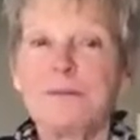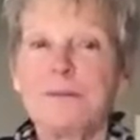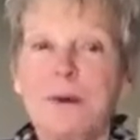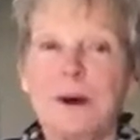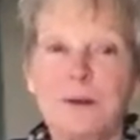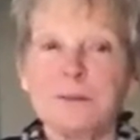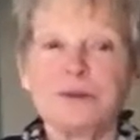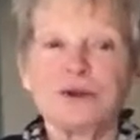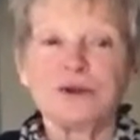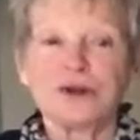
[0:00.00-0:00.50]

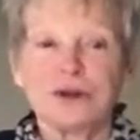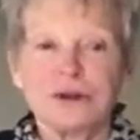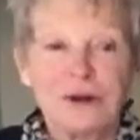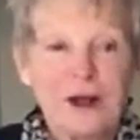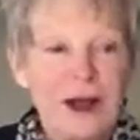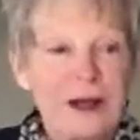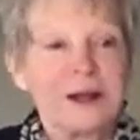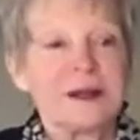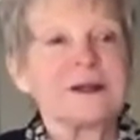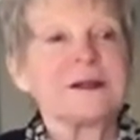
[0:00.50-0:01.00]

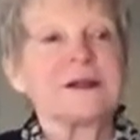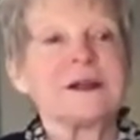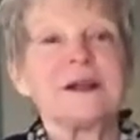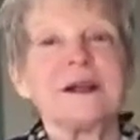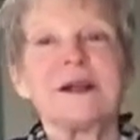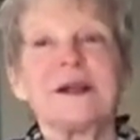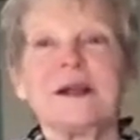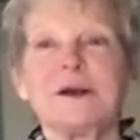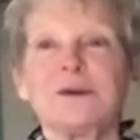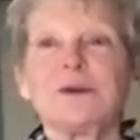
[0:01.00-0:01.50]
Punctuality
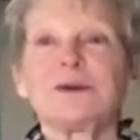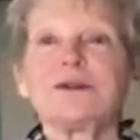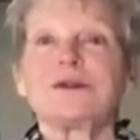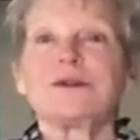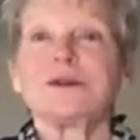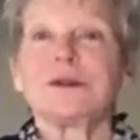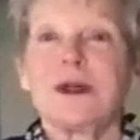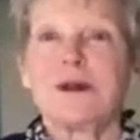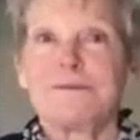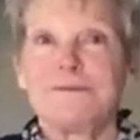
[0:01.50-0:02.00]
was
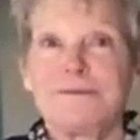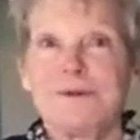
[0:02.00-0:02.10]
their